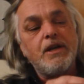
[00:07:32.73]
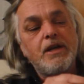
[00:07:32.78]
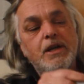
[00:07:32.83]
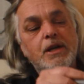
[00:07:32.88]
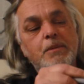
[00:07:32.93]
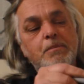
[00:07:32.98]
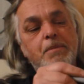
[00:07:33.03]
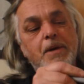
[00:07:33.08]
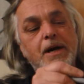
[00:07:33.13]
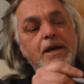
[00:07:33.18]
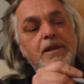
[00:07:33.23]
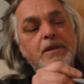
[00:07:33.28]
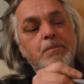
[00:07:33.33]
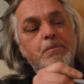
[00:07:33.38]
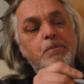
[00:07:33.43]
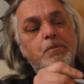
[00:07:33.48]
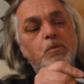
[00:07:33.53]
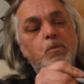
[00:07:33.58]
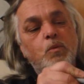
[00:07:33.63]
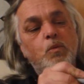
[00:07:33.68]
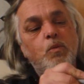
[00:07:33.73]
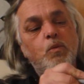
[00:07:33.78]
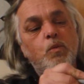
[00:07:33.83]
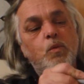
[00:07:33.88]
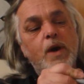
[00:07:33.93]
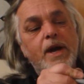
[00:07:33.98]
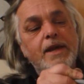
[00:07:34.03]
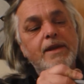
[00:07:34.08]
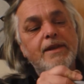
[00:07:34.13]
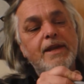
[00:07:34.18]
And by the
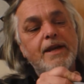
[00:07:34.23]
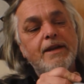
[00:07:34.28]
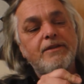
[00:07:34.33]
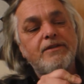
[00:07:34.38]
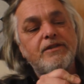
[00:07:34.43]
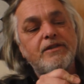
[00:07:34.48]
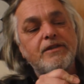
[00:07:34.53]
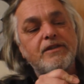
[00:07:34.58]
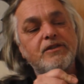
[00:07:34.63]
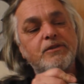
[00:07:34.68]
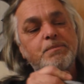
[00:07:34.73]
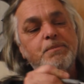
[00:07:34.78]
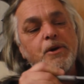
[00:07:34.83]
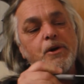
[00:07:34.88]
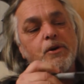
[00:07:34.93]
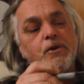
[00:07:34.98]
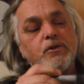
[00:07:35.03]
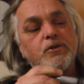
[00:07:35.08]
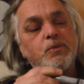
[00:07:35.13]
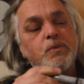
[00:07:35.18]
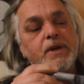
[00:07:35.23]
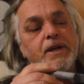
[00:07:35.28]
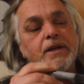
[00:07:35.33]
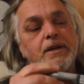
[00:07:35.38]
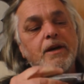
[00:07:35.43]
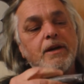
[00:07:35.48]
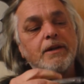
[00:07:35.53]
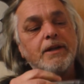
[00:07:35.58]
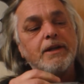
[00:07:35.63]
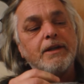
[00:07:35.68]
way that it's exposed, we can
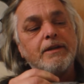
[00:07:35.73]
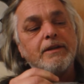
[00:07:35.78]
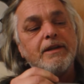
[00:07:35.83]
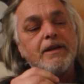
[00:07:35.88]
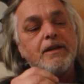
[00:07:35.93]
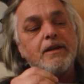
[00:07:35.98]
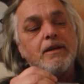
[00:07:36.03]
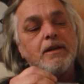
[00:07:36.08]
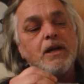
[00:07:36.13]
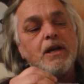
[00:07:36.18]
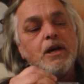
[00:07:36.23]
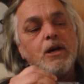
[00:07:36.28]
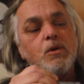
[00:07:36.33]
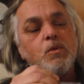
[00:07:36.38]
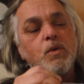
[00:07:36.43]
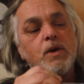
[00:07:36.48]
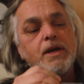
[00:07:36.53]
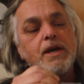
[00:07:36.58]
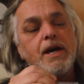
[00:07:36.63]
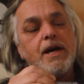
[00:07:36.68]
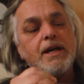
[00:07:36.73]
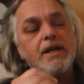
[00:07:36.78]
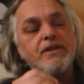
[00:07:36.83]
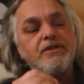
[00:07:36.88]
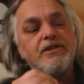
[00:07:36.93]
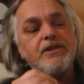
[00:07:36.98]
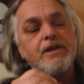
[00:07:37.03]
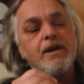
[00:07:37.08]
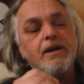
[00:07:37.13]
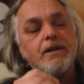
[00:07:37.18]
not only tell what kind of
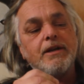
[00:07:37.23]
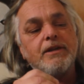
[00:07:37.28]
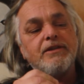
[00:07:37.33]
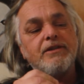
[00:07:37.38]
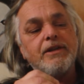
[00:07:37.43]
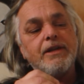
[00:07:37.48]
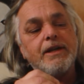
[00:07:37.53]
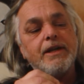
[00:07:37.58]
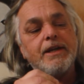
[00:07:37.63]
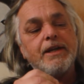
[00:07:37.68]
geology it